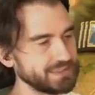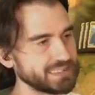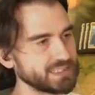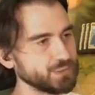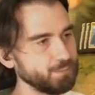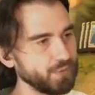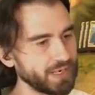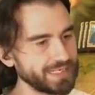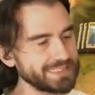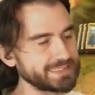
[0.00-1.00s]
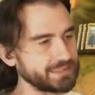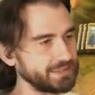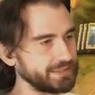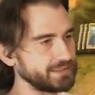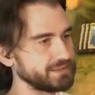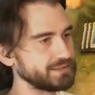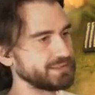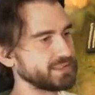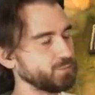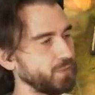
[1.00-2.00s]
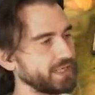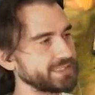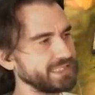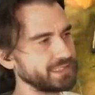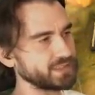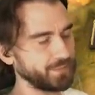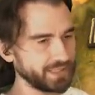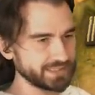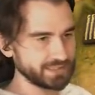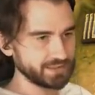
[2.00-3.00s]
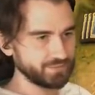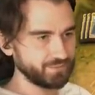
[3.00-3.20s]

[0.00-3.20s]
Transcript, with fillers: Surprisingly. Surprisingly, surprisingly.